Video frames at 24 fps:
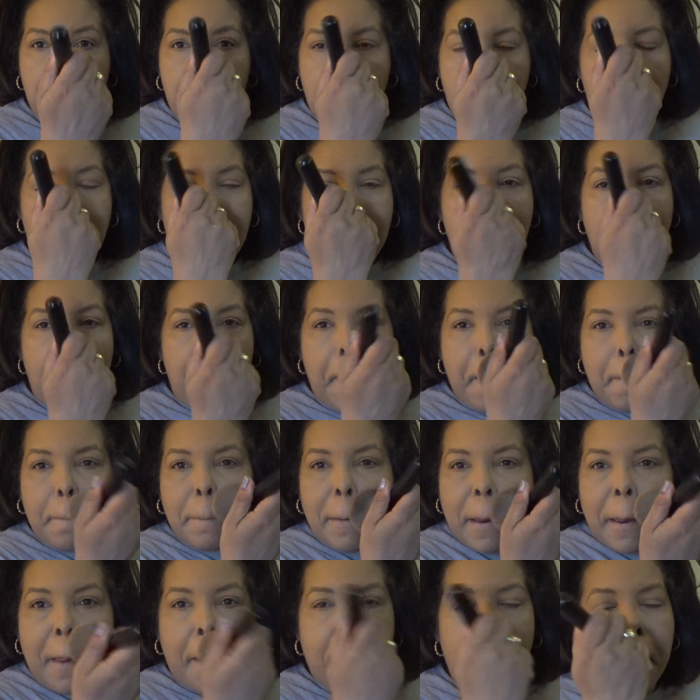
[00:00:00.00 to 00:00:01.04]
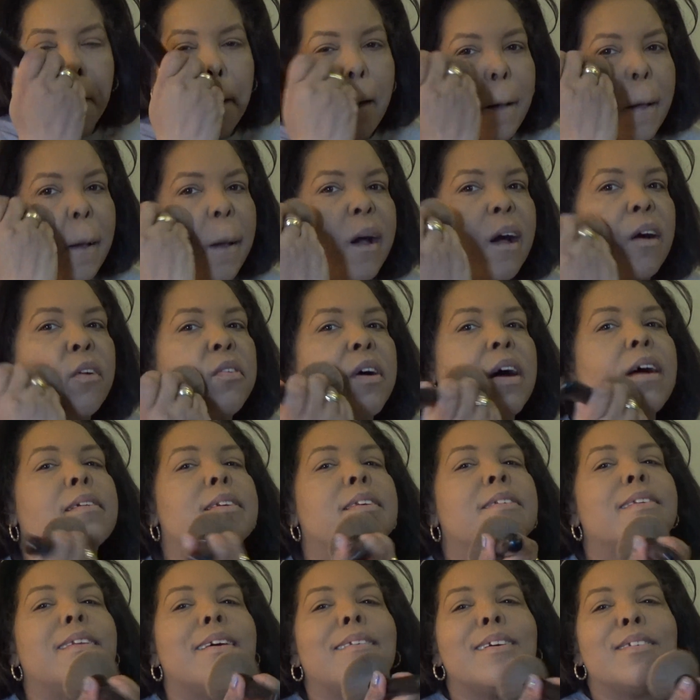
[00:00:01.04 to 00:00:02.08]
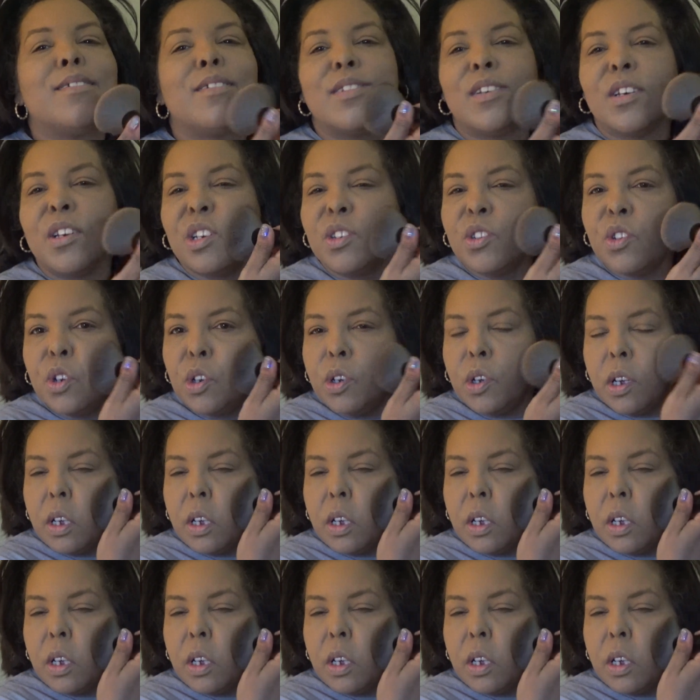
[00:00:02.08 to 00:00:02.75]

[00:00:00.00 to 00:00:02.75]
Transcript: a little bit of oxidation,